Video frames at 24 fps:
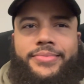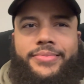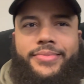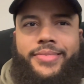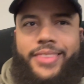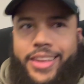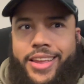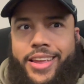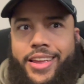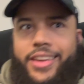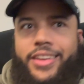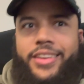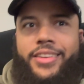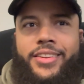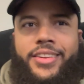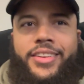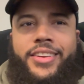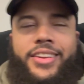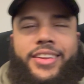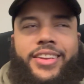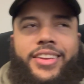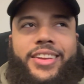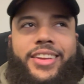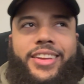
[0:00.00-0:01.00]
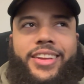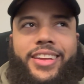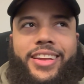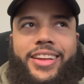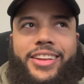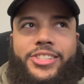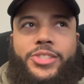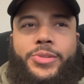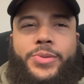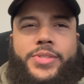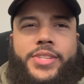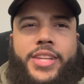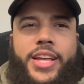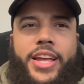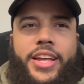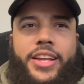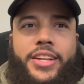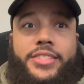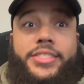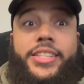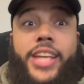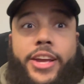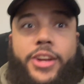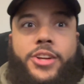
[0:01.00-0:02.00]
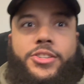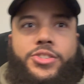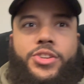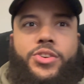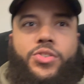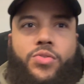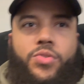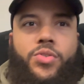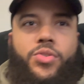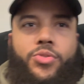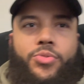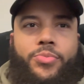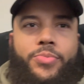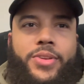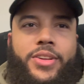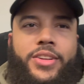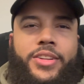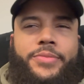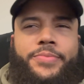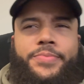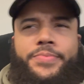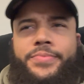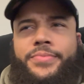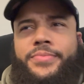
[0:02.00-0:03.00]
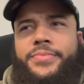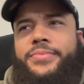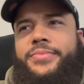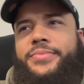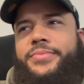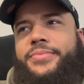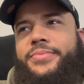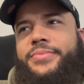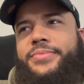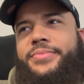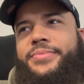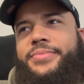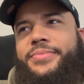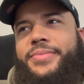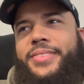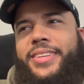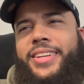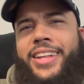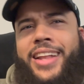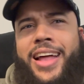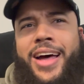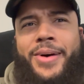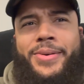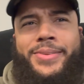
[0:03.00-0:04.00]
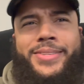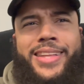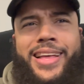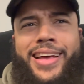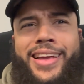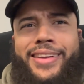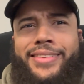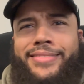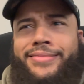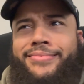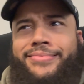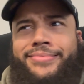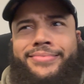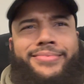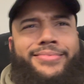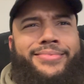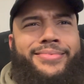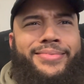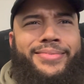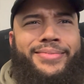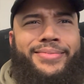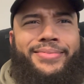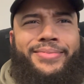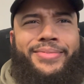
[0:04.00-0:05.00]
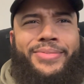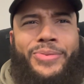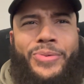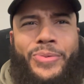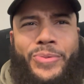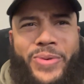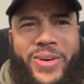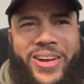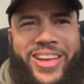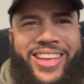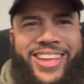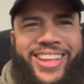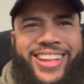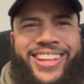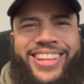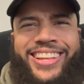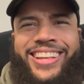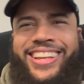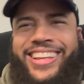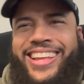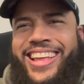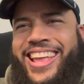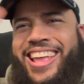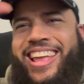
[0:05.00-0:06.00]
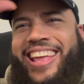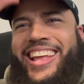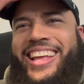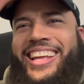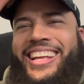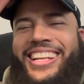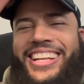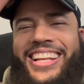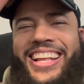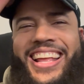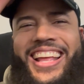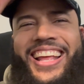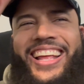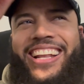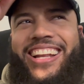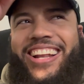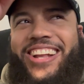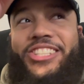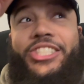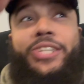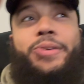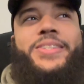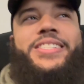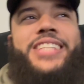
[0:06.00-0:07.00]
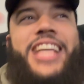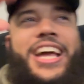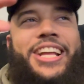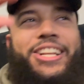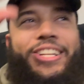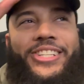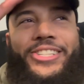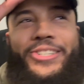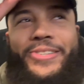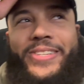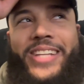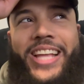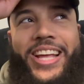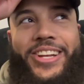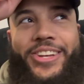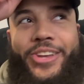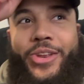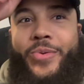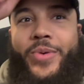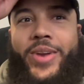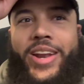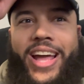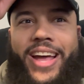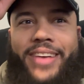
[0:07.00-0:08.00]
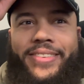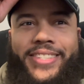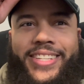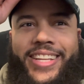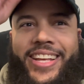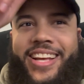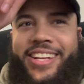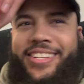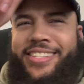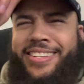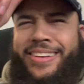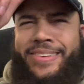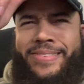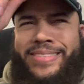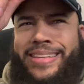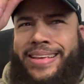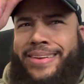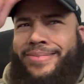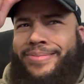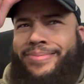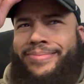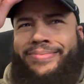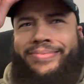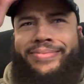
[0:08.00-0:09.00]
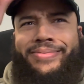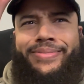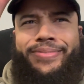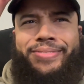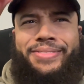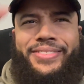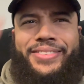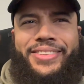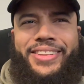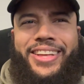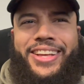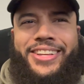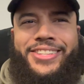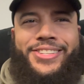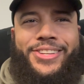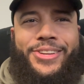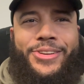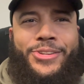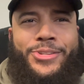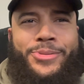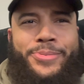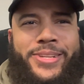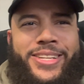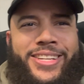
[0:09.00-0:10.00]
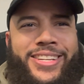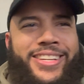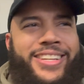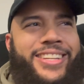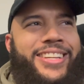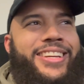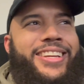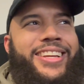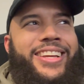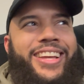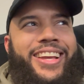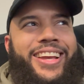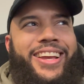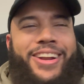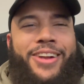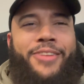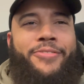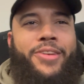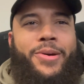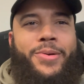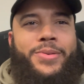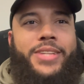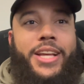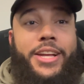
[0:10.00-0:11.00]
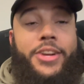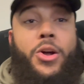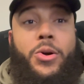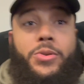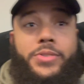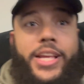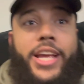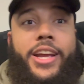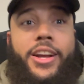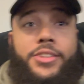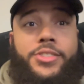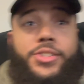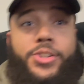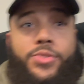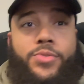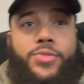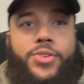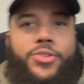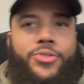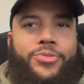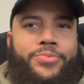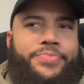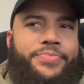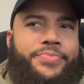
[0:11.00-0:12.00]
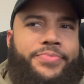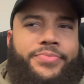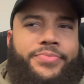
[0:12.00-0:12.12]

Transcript: yeah. And she was like, take her to the room. And I was like, what? Now she was like, do you want to have sex? And I was like, excuse me? And her friend was like, no, take her to the room.